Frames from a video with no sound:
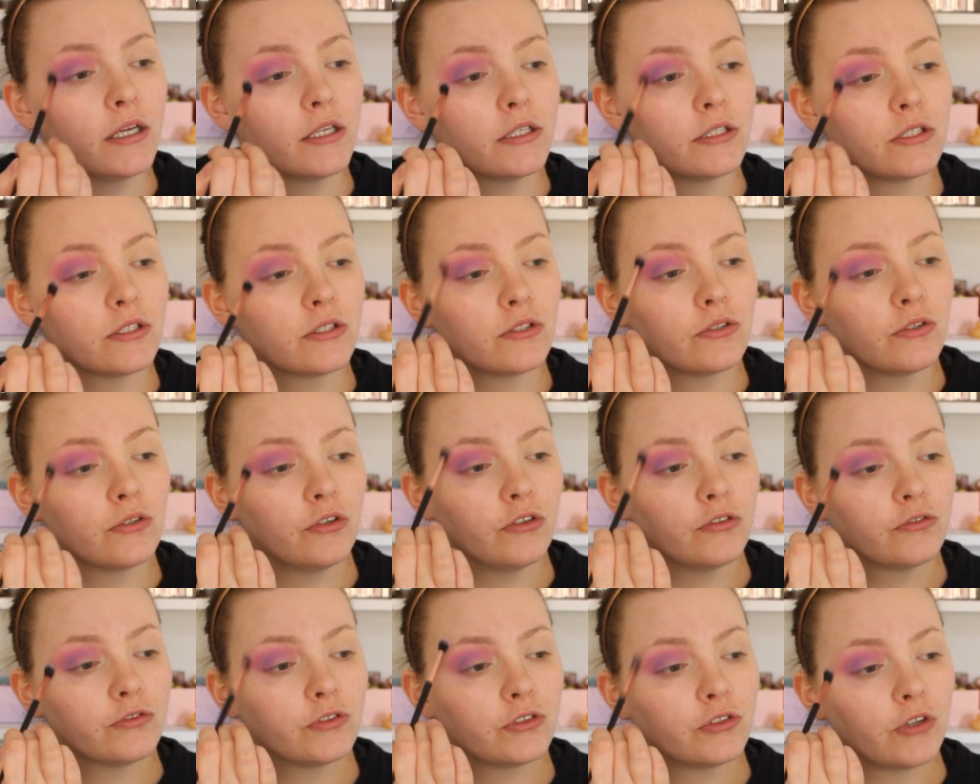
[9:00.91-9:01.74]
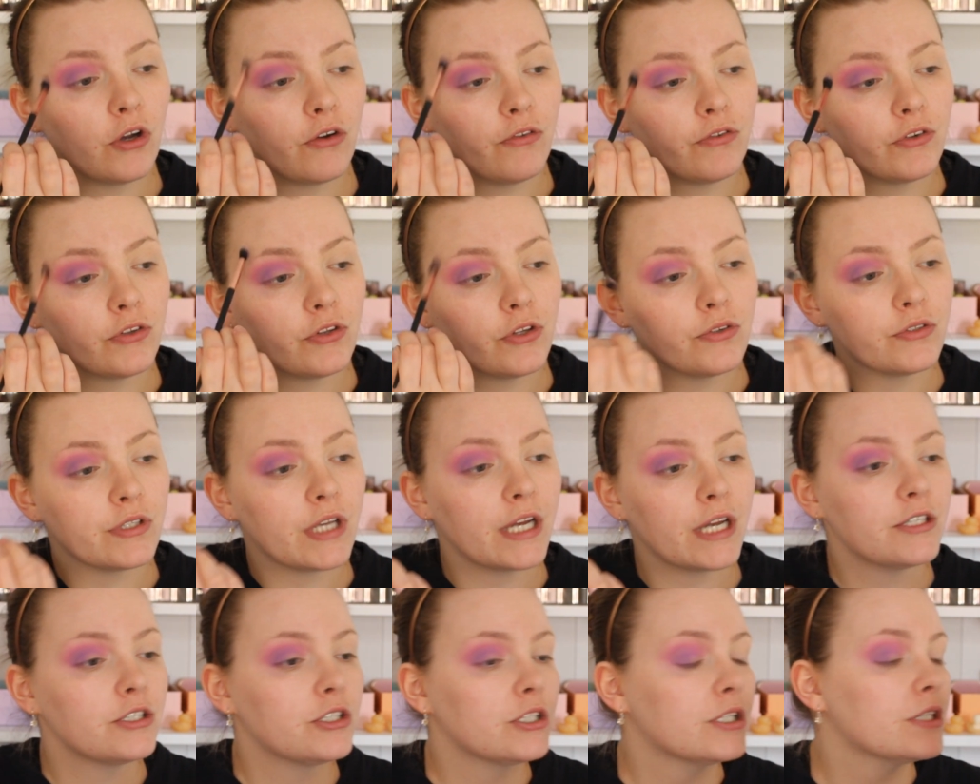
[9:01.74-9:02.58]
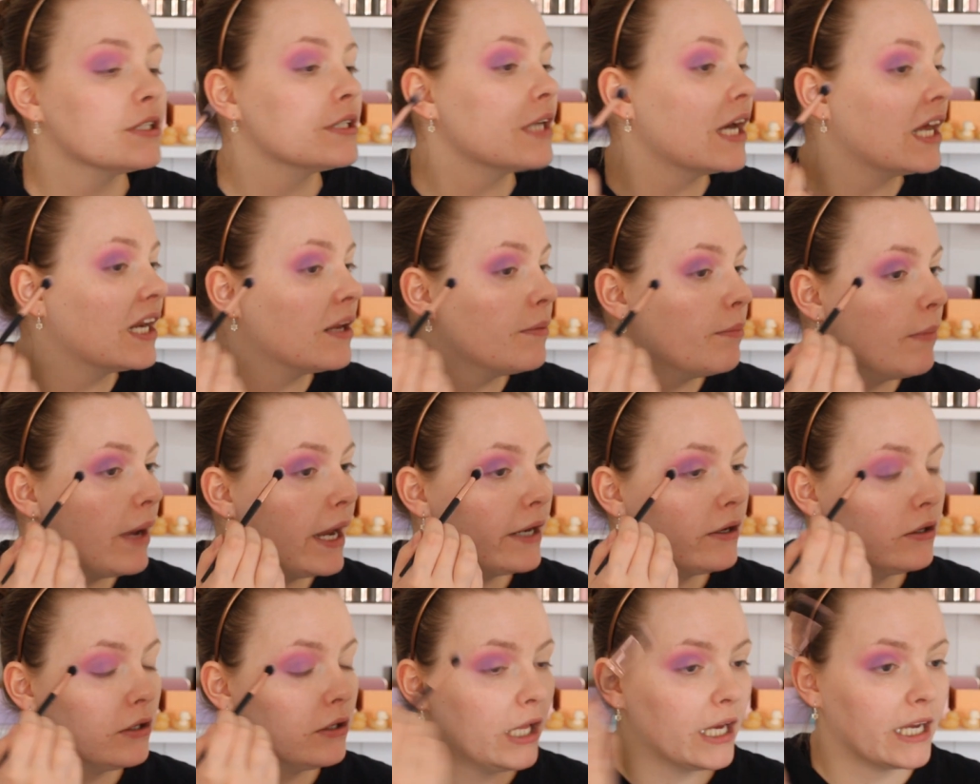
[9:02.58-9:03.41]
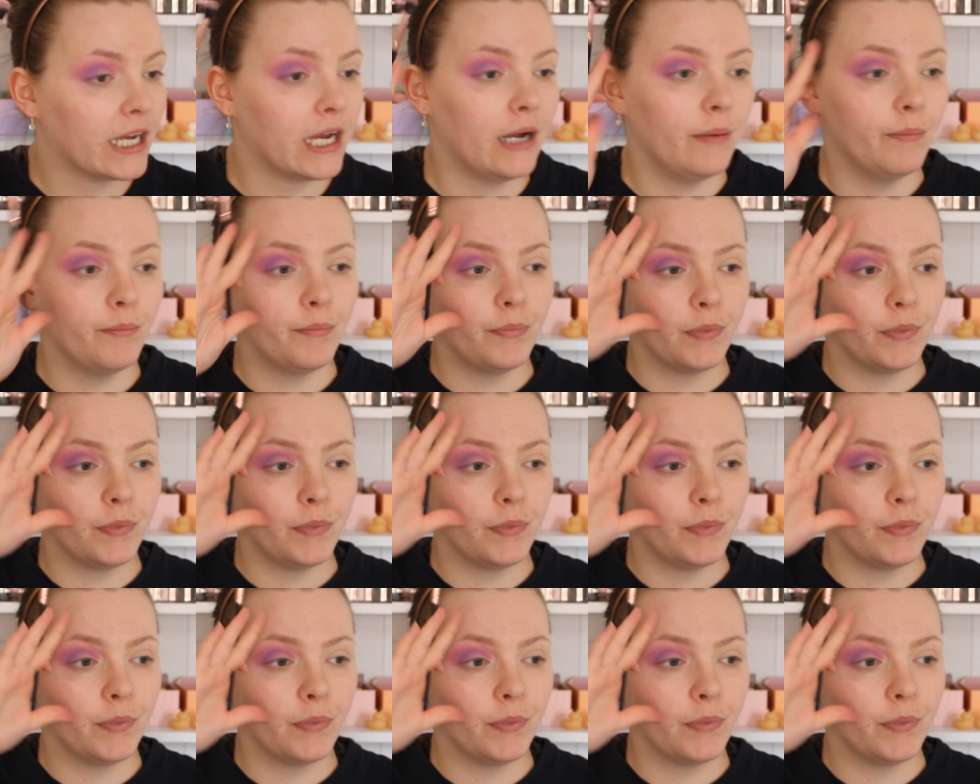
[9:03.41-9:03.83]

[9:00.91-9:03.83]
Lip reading: to sort of soften those edges. And it may look like I'm